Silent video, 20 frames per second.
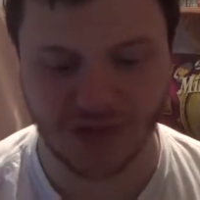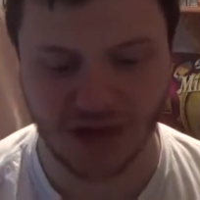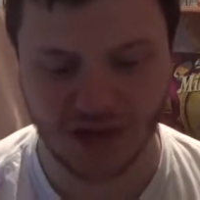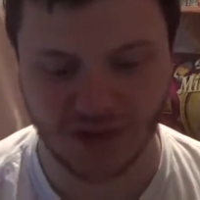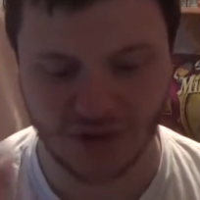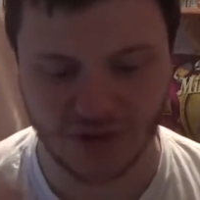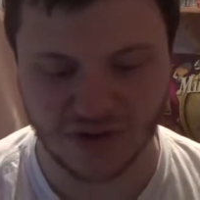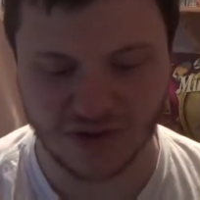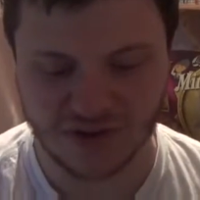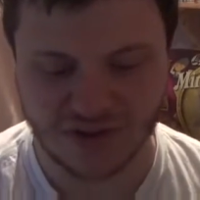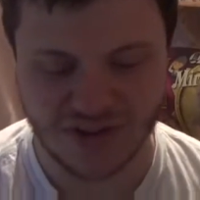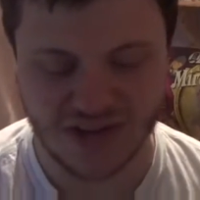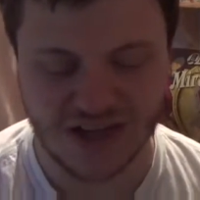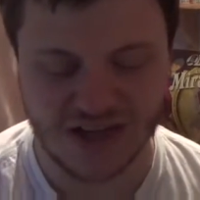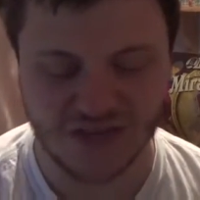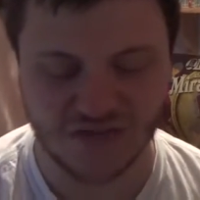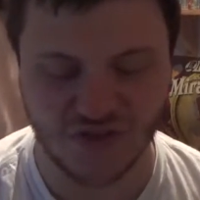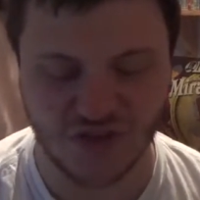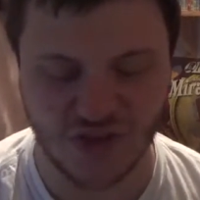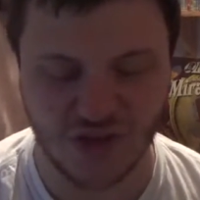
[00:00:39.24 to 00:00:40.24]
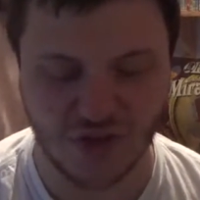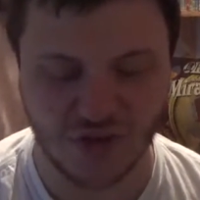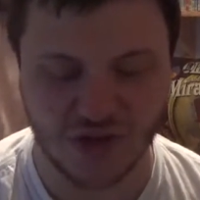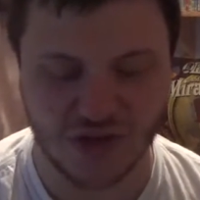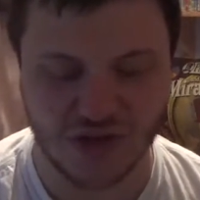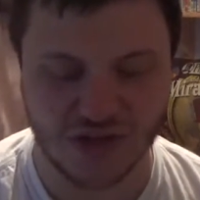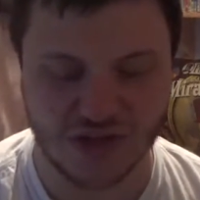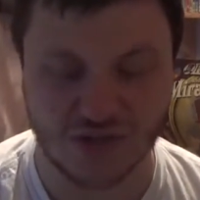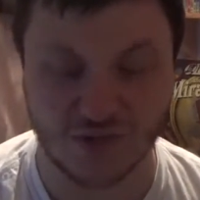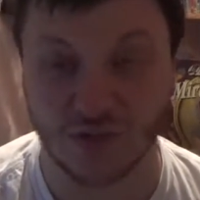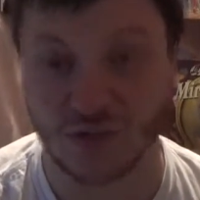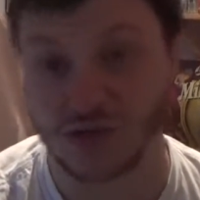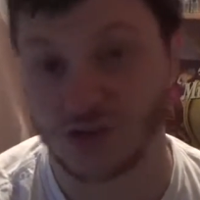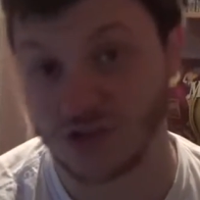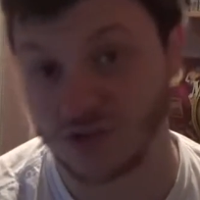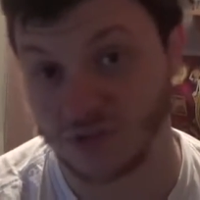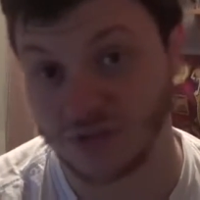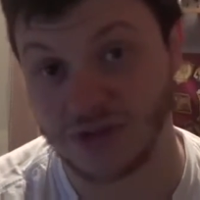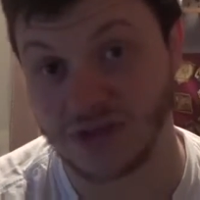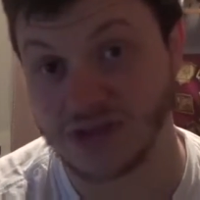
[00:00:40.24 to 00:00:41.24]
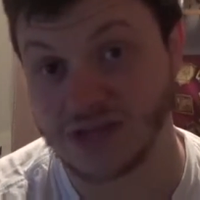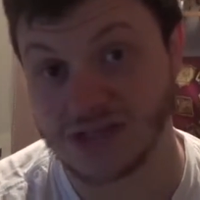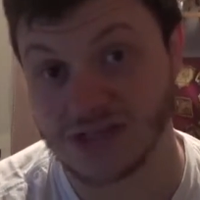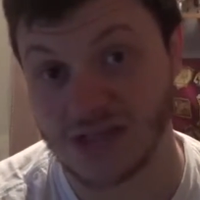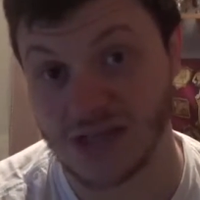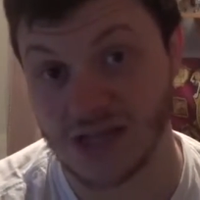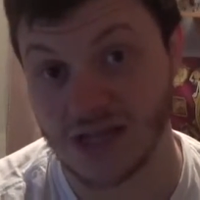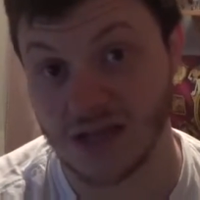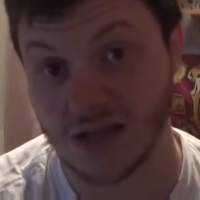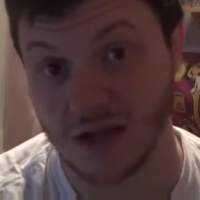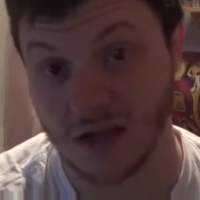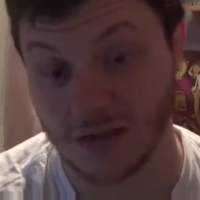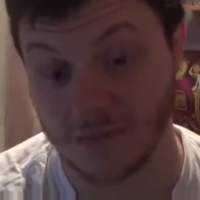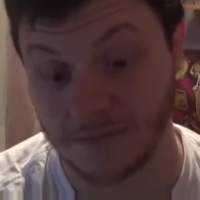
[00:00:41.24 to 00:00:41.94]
Anyway, today's video is what it should have been yesterday.